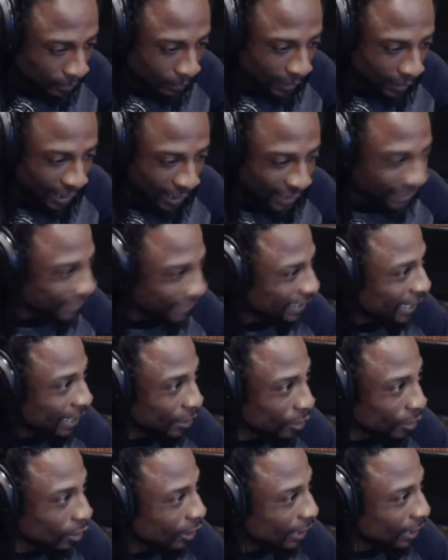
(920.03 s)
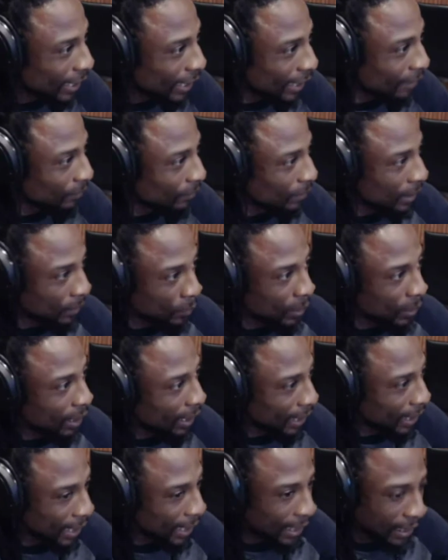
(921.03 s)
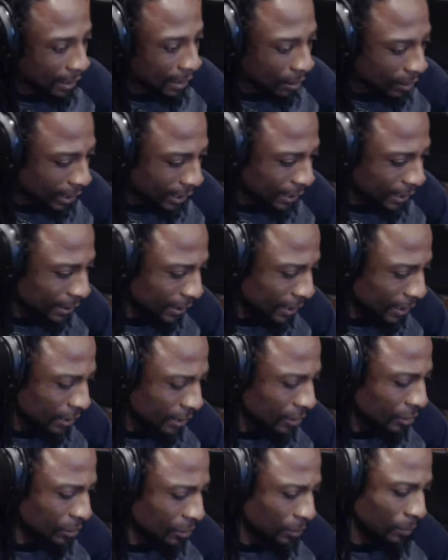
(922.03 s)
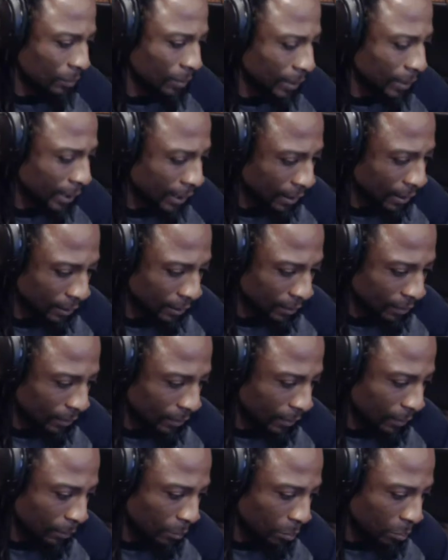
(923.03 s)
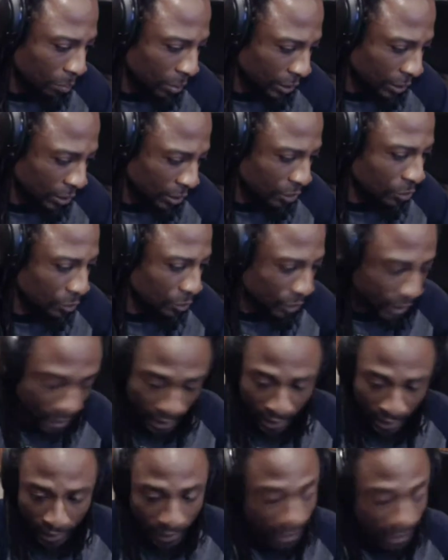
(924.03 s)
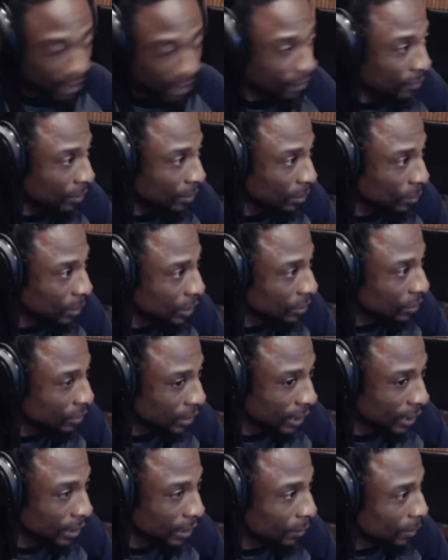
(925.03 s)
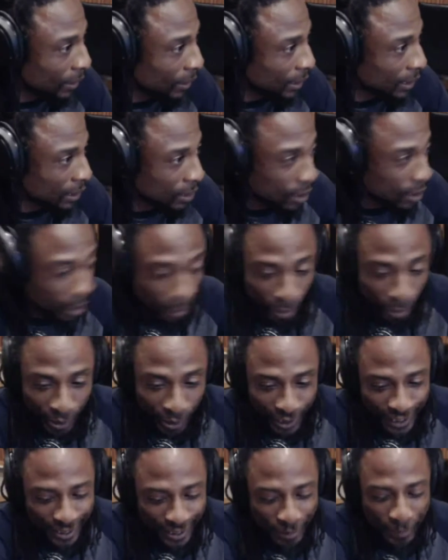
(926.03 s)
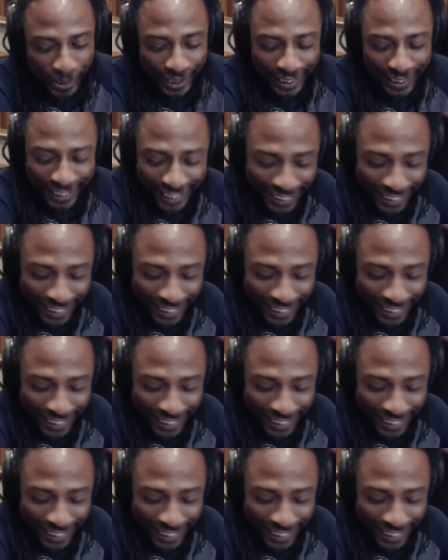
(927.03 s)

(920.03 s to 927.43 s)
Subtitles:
I stayed on that, and when I got out, I continued and produced this effort, which you see, which is the Apprentice of Peace.